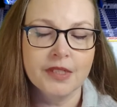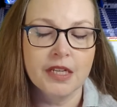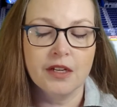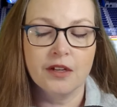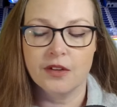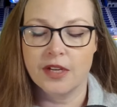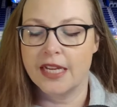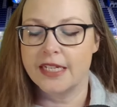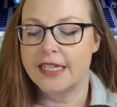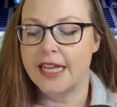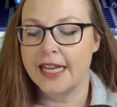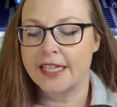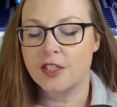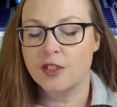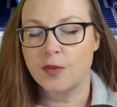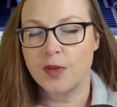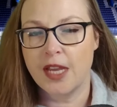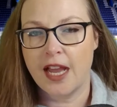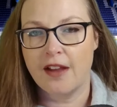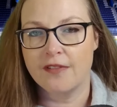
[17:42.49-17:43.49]
Okay,
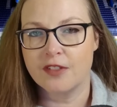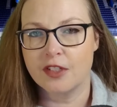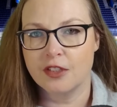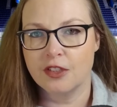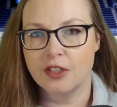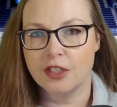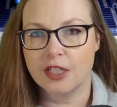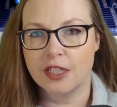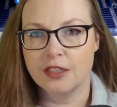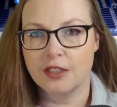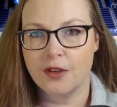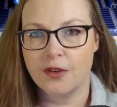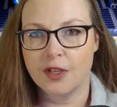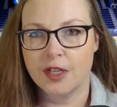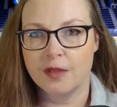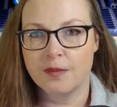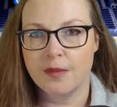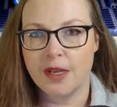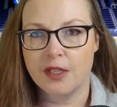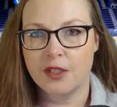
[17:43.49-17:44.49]
next we have to look at
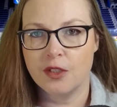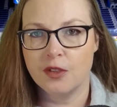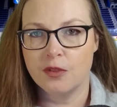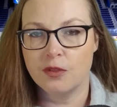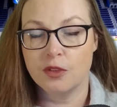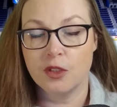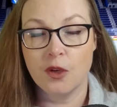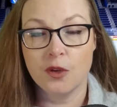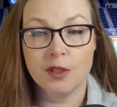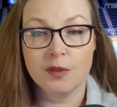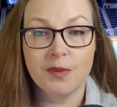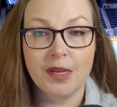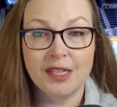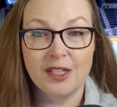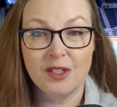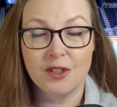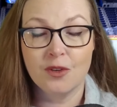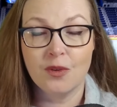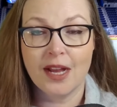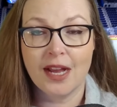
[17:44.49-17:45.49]
Logan Mailloux. Logan
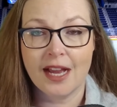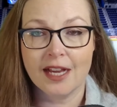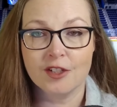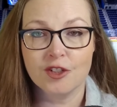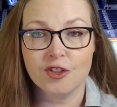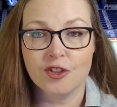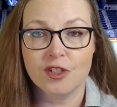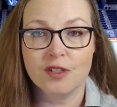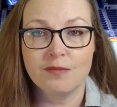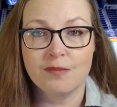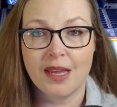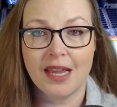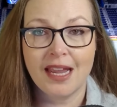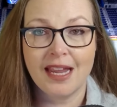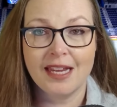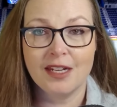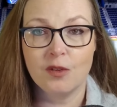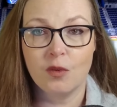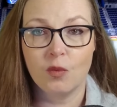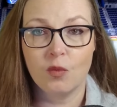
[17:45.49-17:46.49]
Mailloux actually
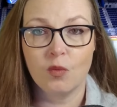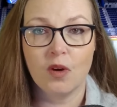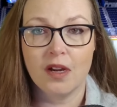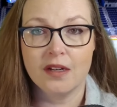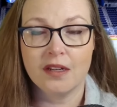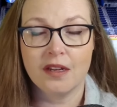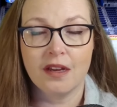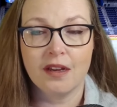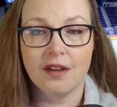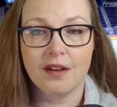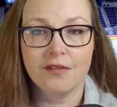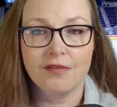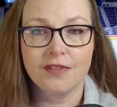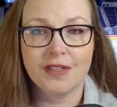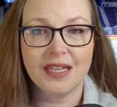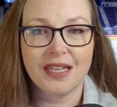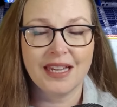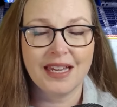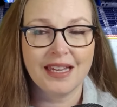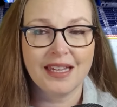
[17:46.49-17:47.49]
made one of
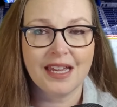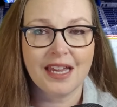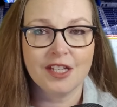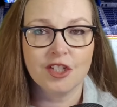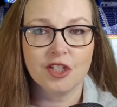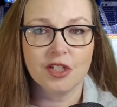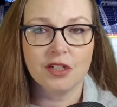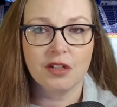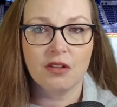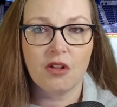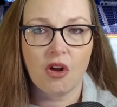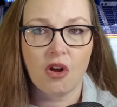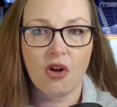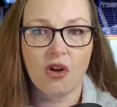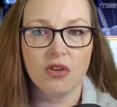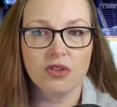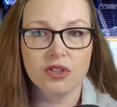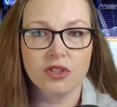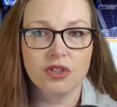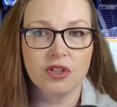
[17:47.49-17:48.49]
the AHL
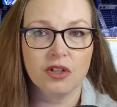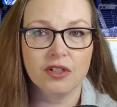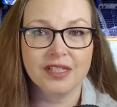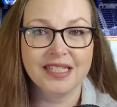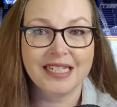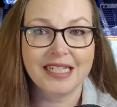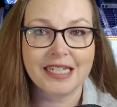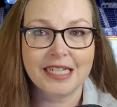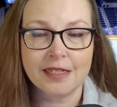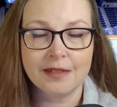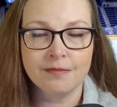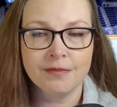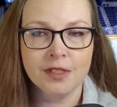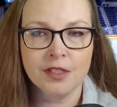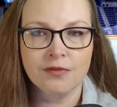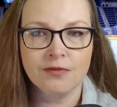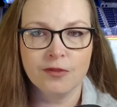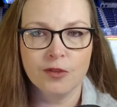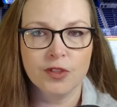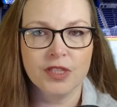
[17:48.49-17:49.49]
All Star
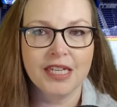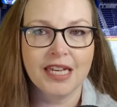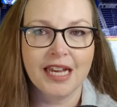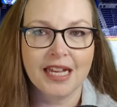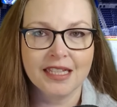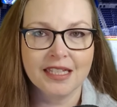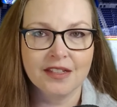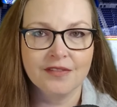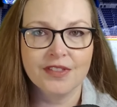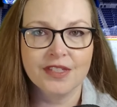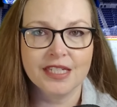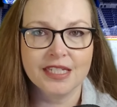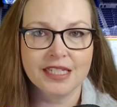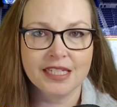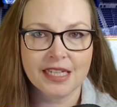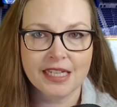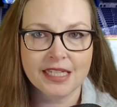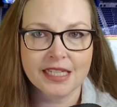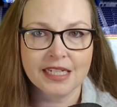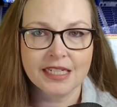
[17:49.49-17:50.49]
teams for the end of the
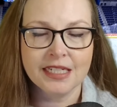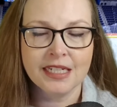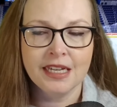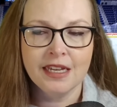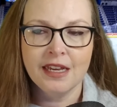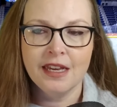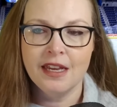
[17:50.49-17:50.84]
season.